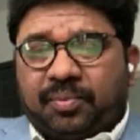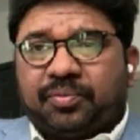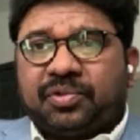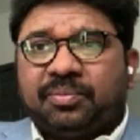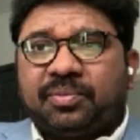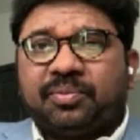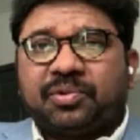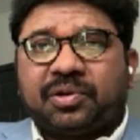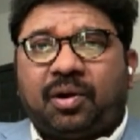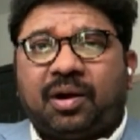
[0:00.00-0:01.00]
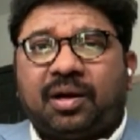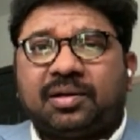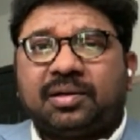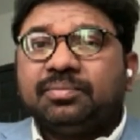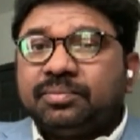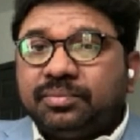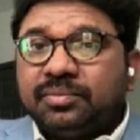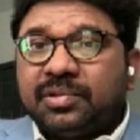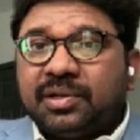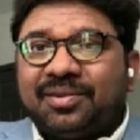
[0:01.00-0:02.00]
symptoms start,
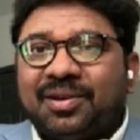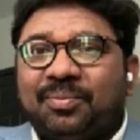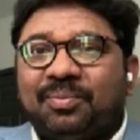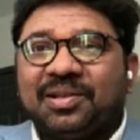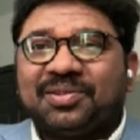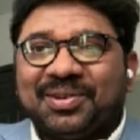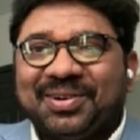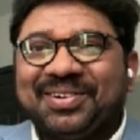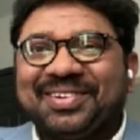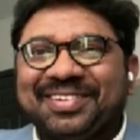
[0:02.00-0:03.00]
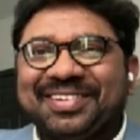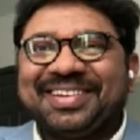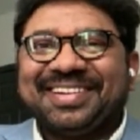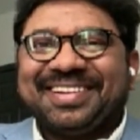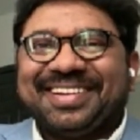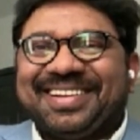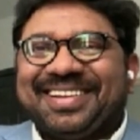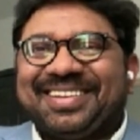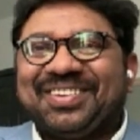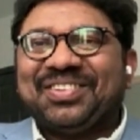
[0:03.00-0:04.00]
bless you.
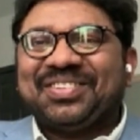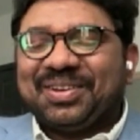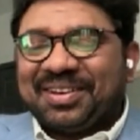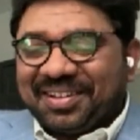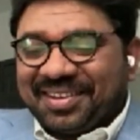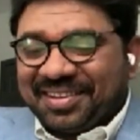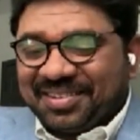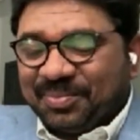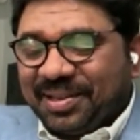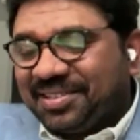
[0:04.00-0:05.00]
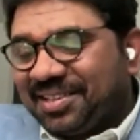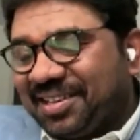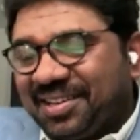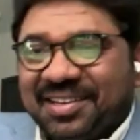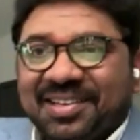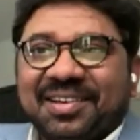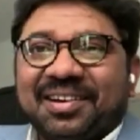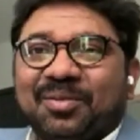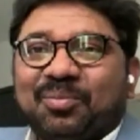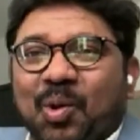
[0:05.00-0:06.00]
So it's basically
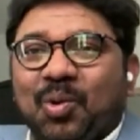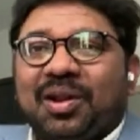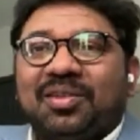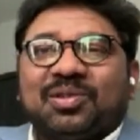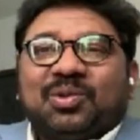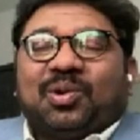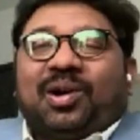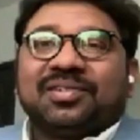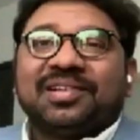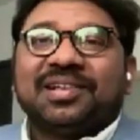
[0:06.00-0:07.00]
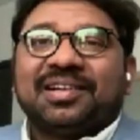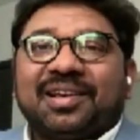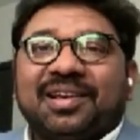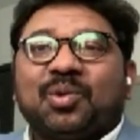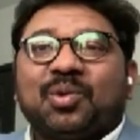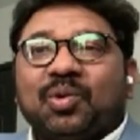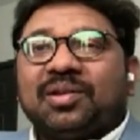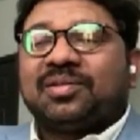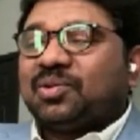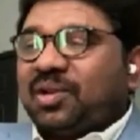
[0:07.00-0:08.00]
progressive onset, like
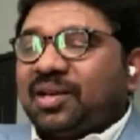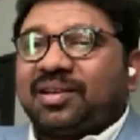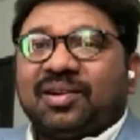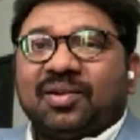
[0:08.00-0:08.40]
progressive, like